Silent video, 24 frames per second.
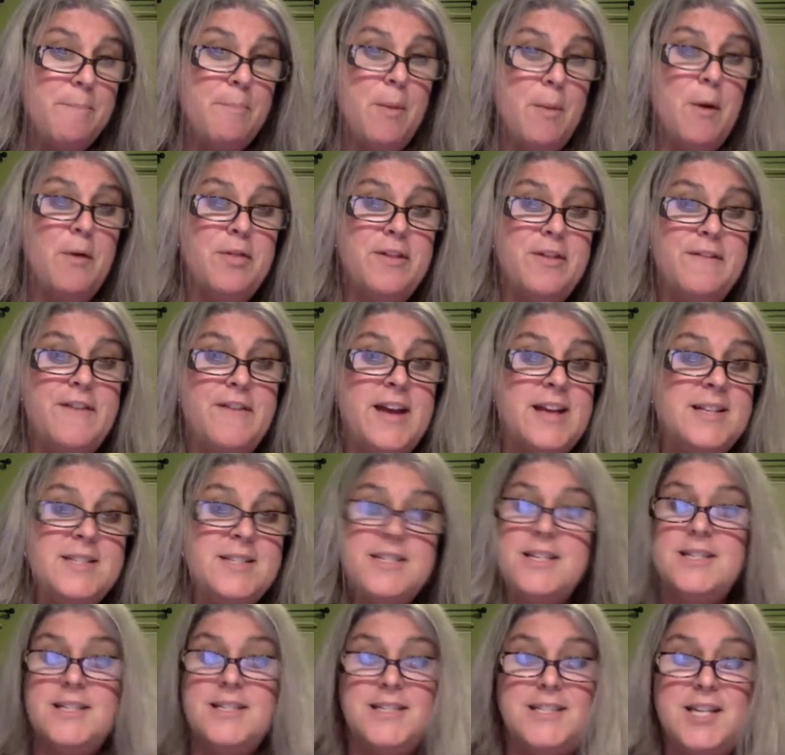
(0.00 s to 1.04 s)
both events
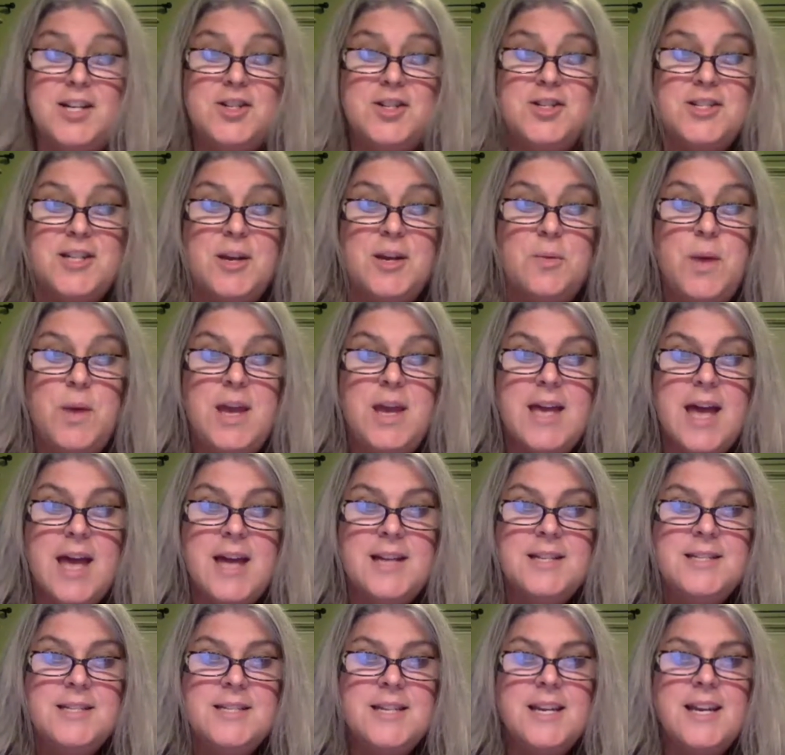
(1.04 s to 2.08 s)
as DigCit
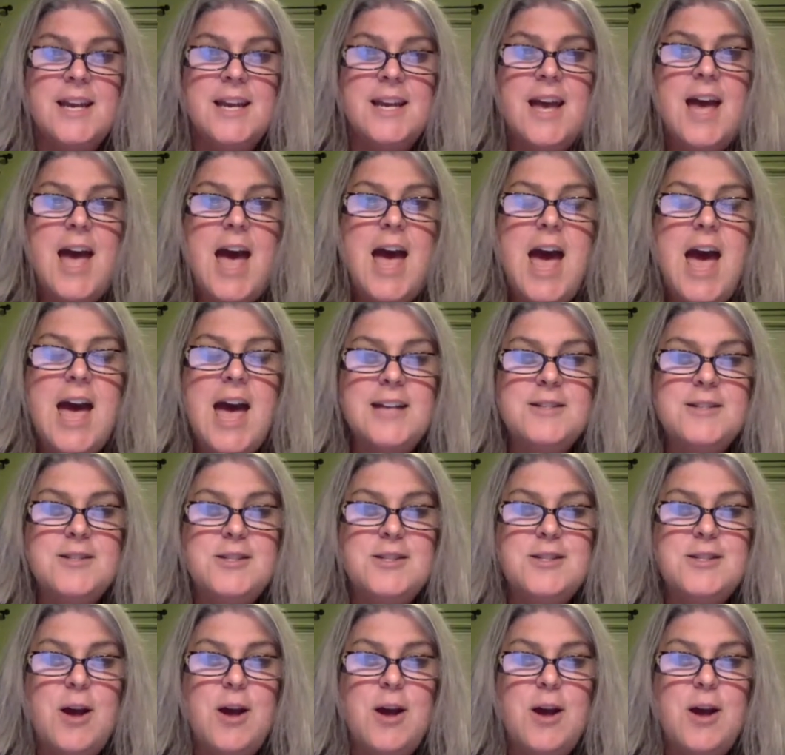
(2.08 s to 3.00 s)
Weekend. And so